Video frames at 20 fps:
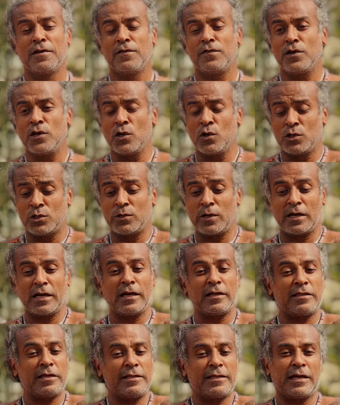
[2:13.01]
The usual
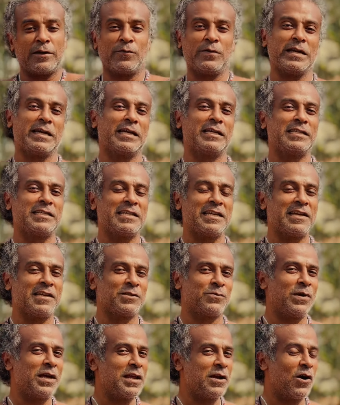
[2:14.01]
Gati that we can see
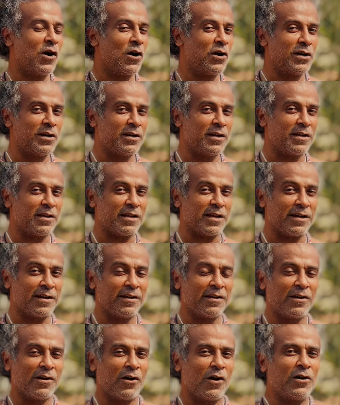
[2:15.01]
is very ordinary,
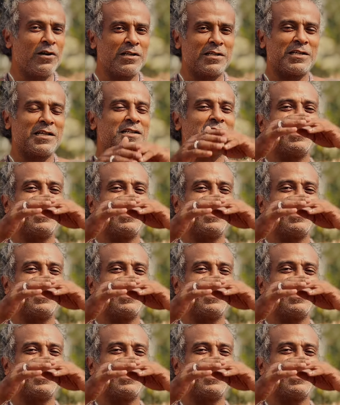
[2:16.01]
or is just a